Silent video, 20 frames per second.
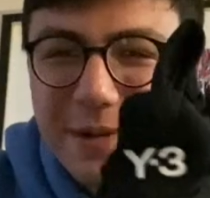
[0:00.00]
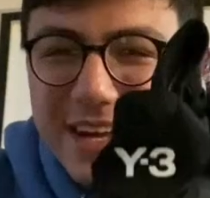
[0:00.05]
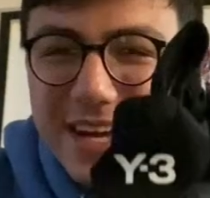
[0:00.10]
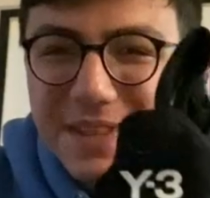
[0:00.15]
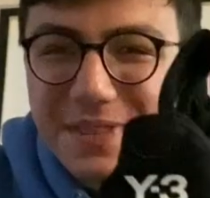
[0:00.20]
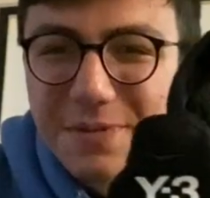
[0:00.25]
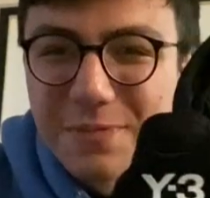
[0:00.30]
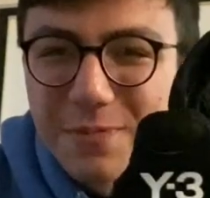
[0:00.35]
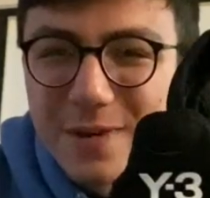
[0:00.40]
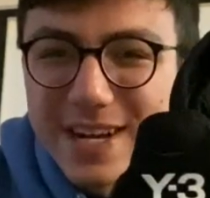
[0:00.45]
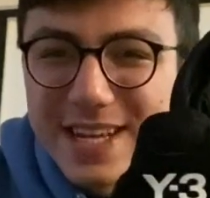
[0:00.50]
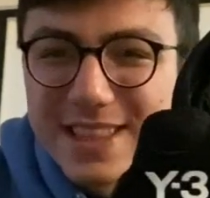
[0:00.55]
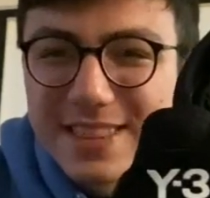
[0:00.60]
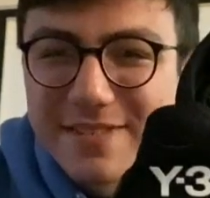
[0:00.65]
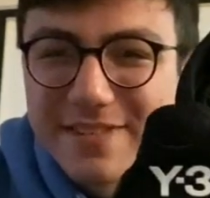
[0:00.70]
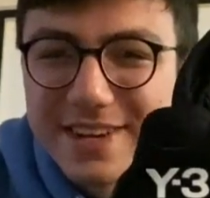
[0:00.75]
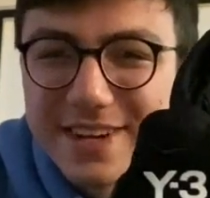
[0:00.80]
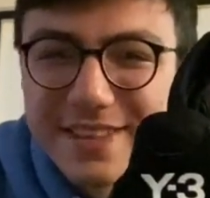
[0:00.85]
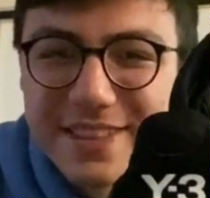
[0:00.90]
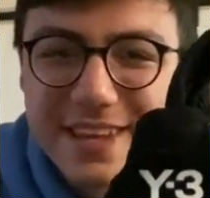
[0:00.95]
got the
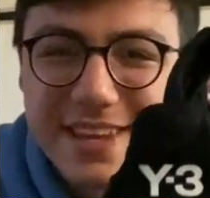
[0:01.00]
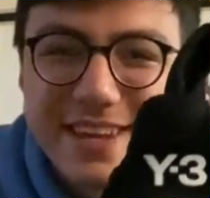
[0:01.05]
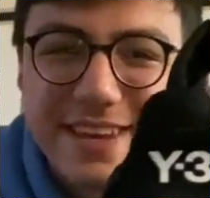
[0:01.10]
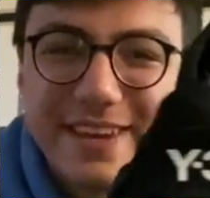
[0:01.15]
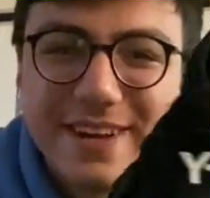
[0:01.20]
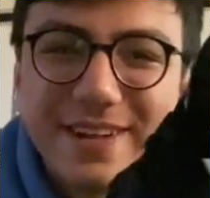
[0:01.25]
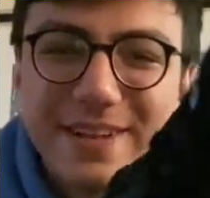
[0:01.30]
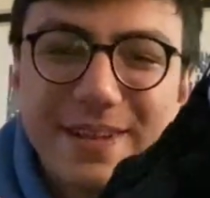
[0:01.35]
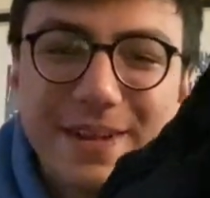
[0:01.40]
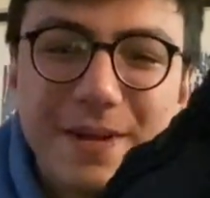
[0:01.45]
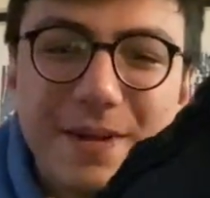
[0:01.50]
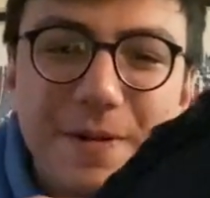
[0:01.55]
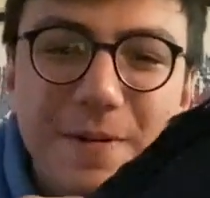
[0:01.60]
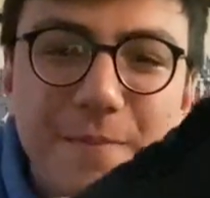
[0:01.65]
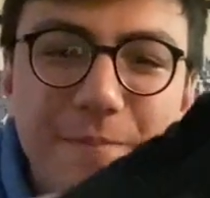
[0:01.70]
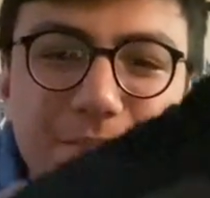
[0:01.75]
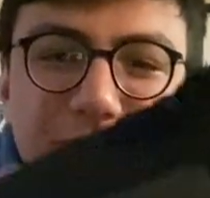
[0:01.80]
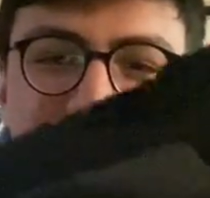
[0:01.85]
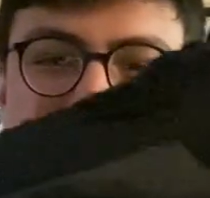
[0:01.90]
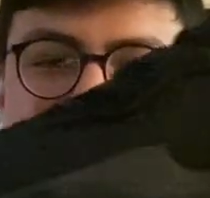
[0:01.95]
Y-3 on the heel.
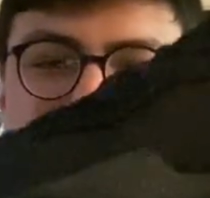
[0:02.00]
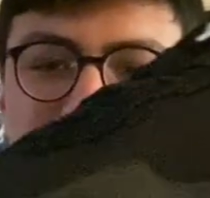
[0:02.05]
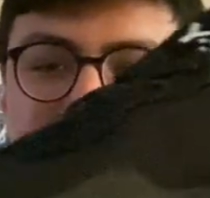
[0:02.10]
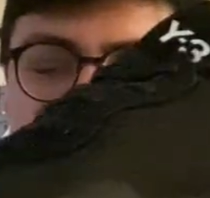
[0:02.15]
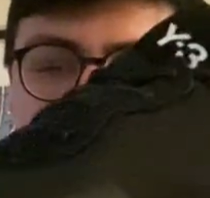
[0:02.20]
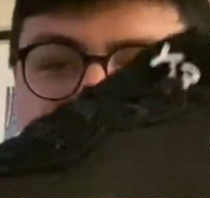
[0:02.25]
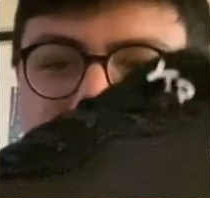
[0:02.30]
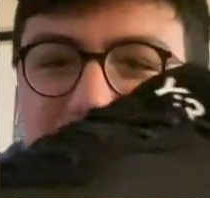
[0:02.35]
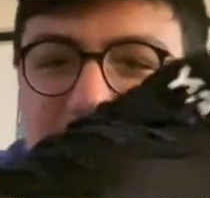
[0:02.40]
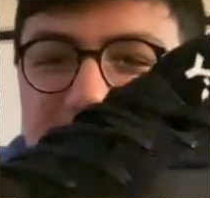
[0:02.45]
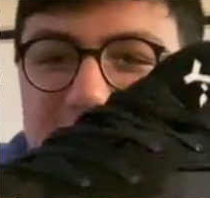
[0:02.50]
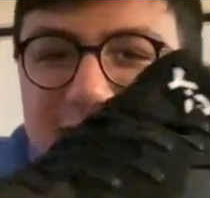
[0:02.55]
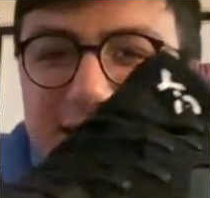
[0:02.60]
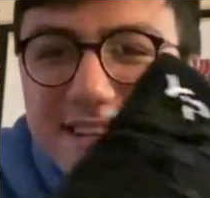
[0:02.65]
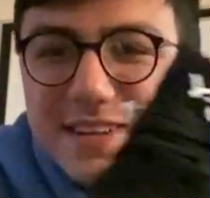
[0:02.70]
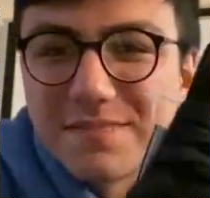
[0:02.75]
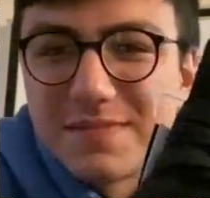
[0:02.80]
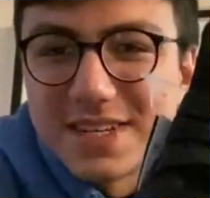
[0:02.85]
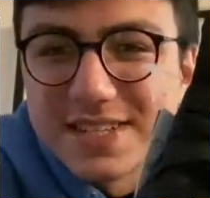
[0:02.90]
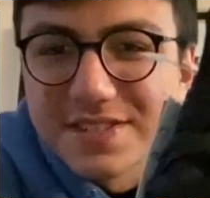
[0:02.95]

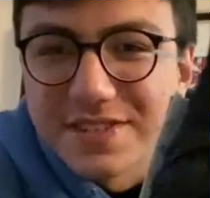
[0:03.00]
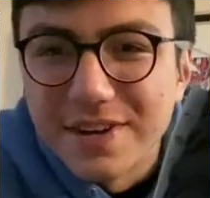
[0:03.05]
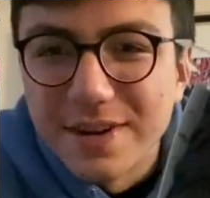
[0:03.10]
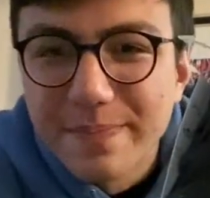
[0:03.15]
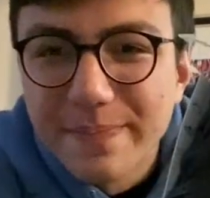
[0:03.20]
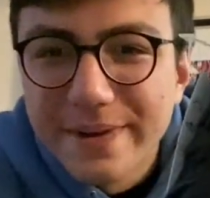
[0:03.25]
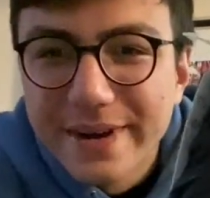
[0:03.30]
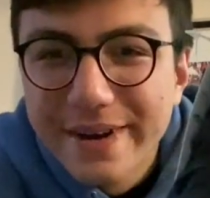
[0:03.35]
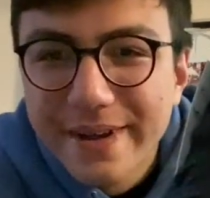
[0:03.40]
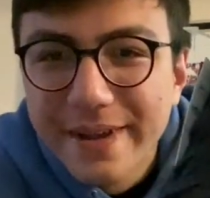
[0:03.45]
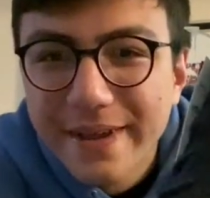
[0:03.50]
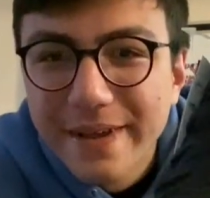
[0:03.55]
Ballistic mesh upper.